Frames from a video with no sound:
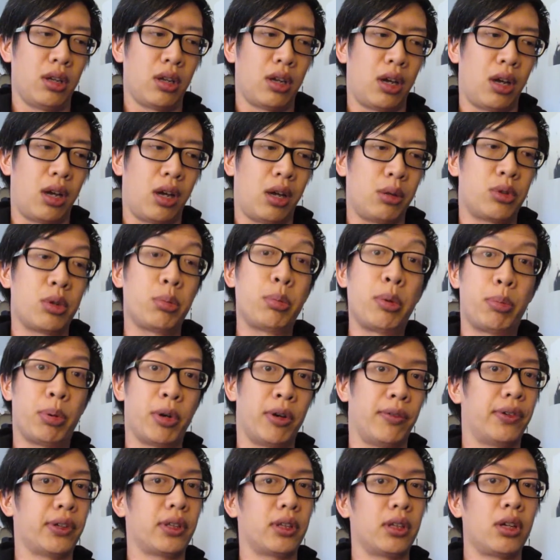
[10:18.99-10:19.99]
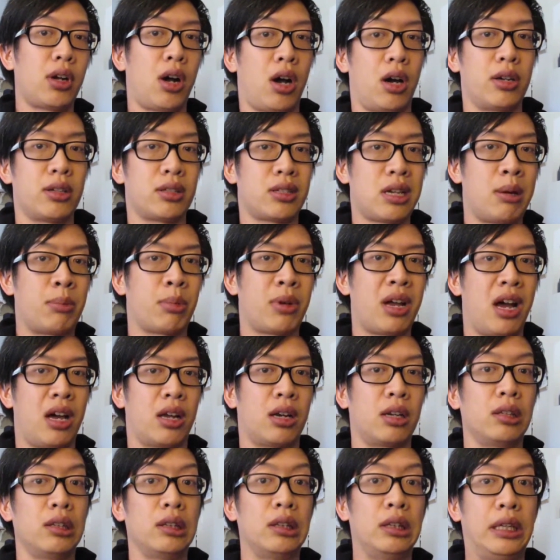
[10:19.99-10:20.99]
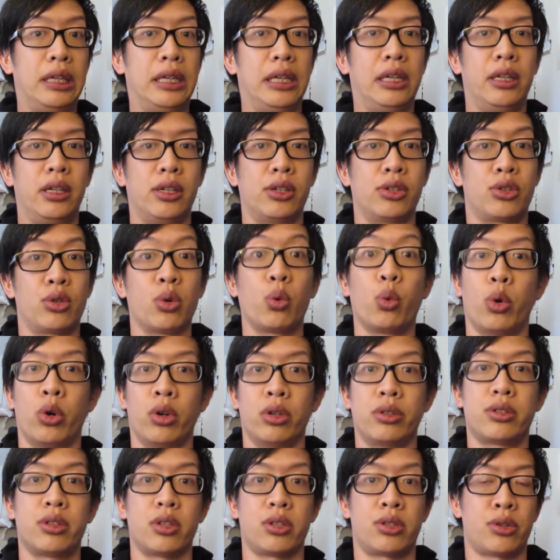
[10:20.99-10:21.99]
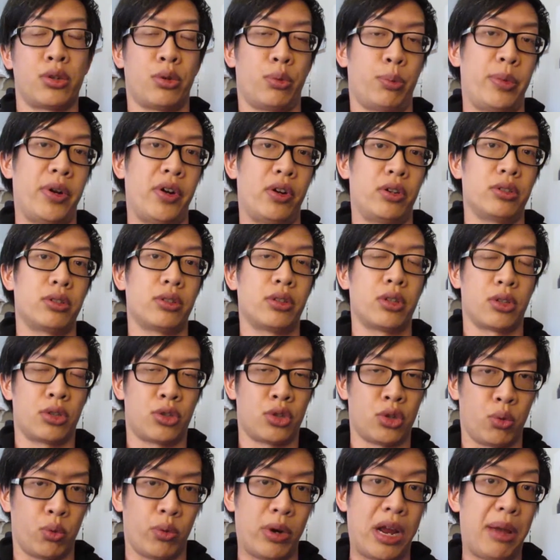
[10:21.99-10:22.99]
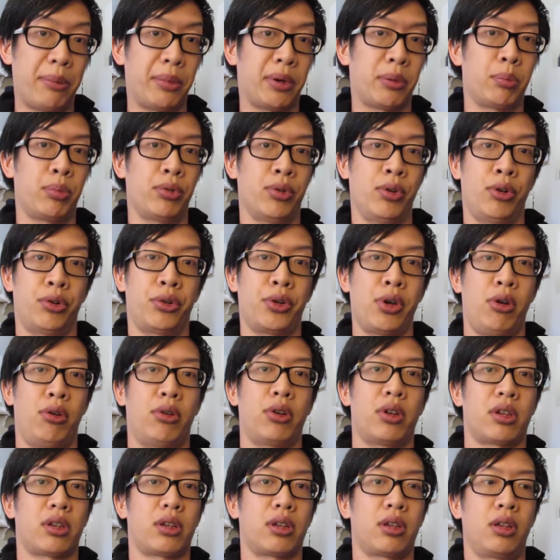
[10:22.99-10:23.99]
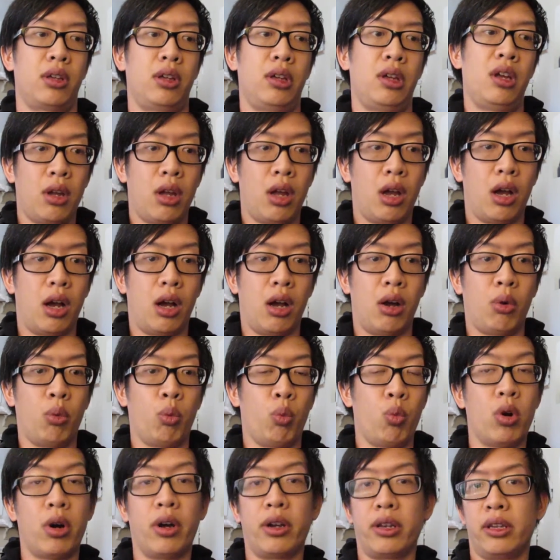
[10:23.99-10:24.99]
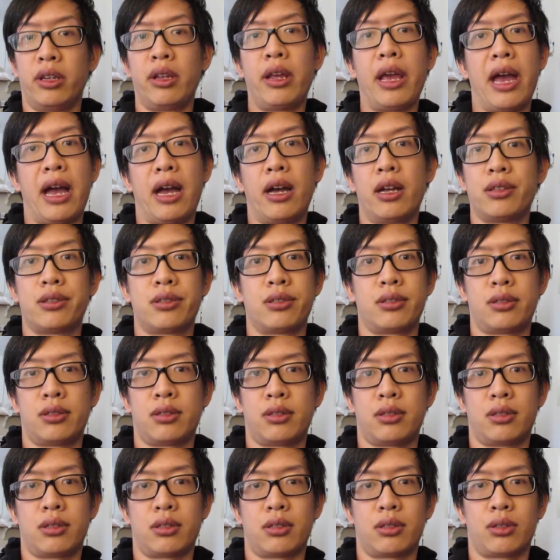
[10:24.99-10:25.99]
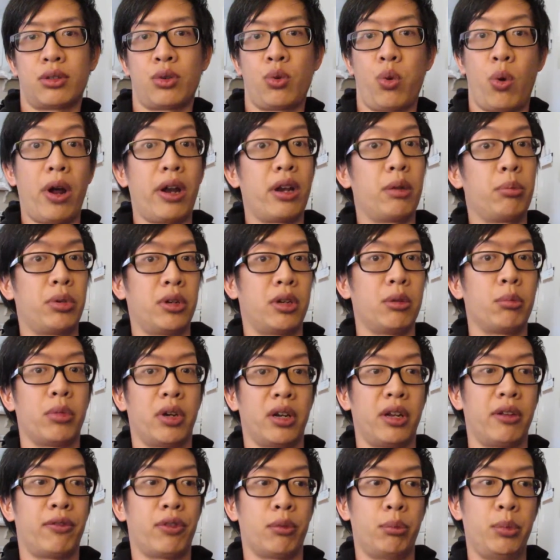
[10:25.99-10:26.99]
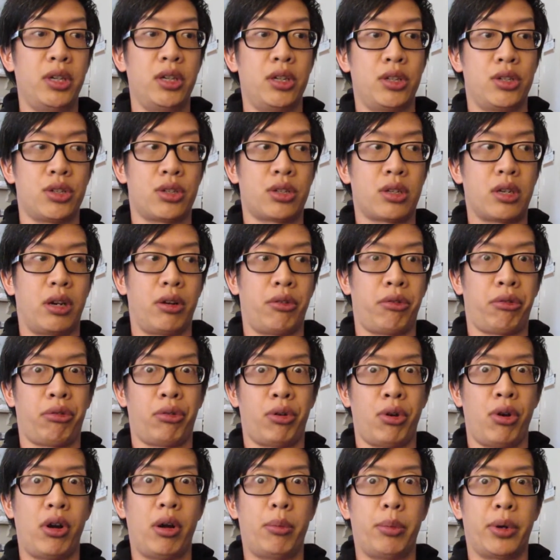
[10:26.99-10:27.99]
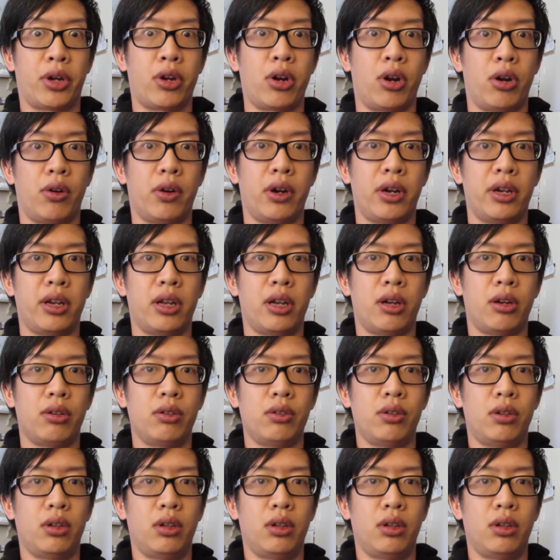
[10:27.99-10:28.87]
To be perfectly honest, I'm kind of leaning towards the ceramic pro coating. It's quite a bit of money for me to just kind of throw out my car right now,